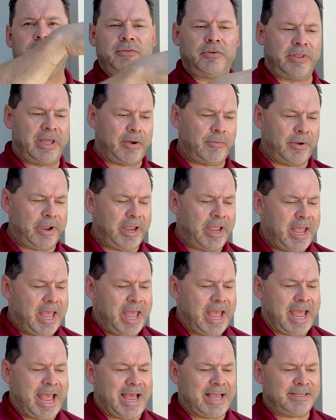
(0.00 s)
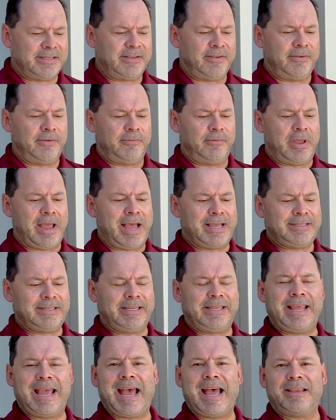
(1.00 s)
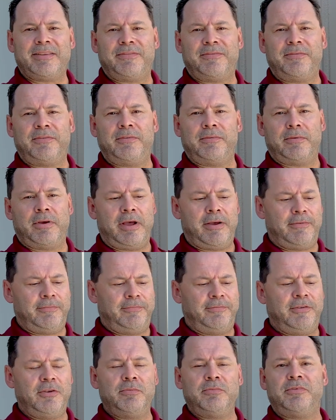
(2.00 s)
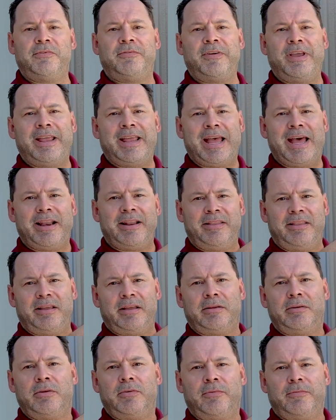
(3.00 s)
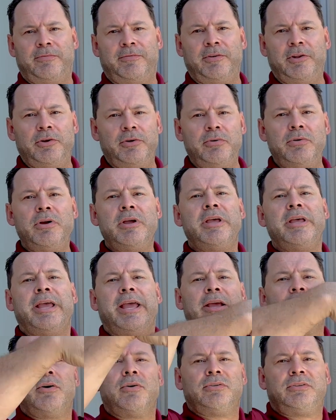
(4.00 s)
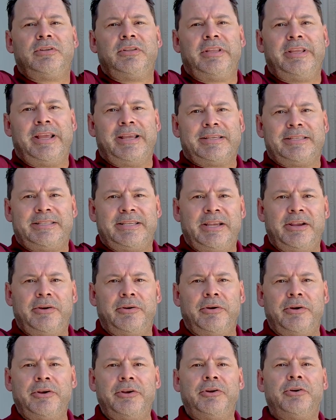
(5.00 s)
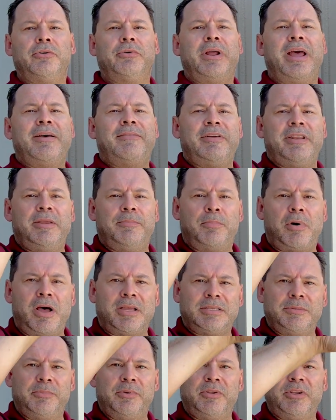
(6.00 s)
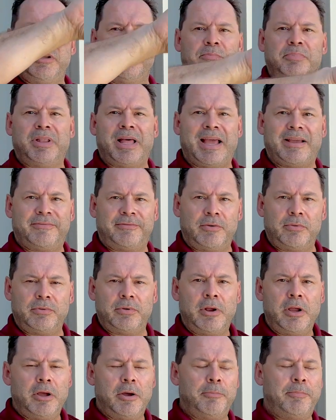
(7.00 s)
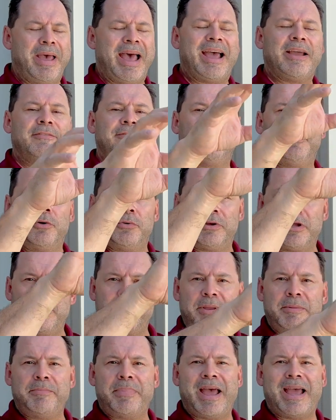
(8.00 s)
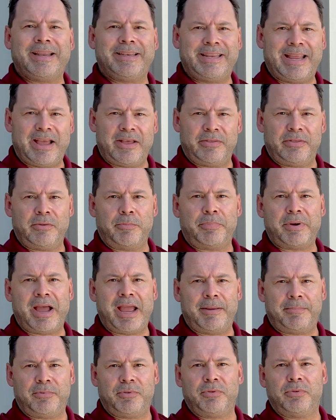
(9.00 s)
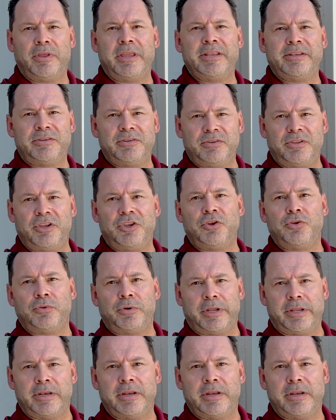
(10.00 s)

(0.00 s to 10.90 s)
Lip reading: So that way, as the gas fumes vent out of the flue, it goes to the exterior, and you don't have any possibility of backflow coming back down the pipe into the unit.